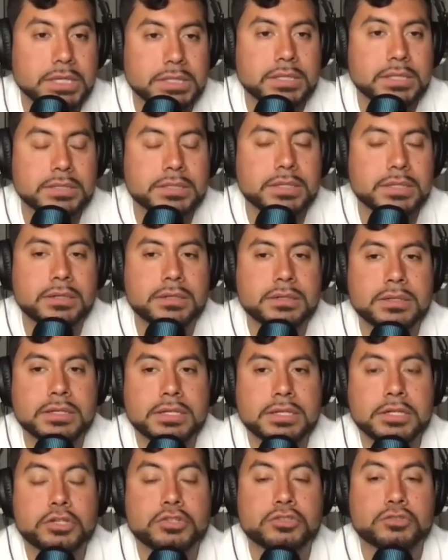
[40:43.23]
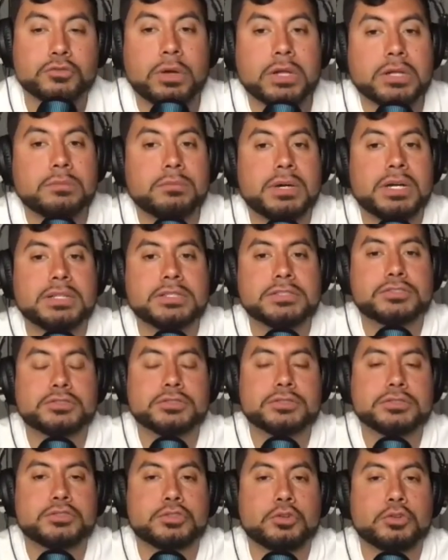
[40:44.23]
yeah. Because Guatemala,
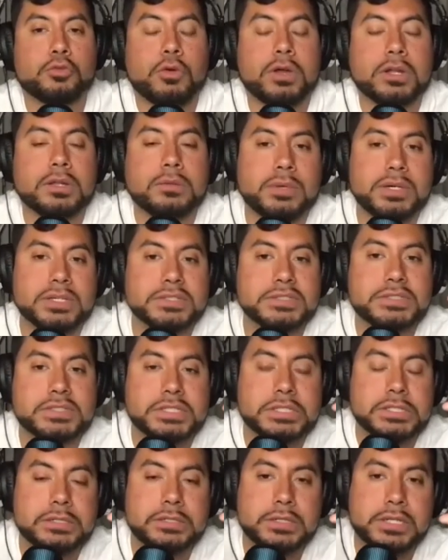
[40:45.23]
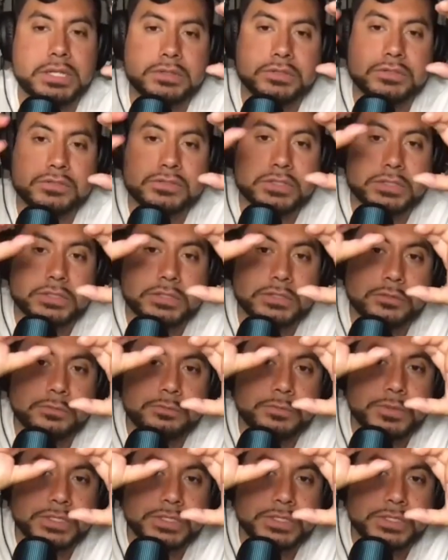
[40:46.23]
so Guatemala's here, and there's a little piece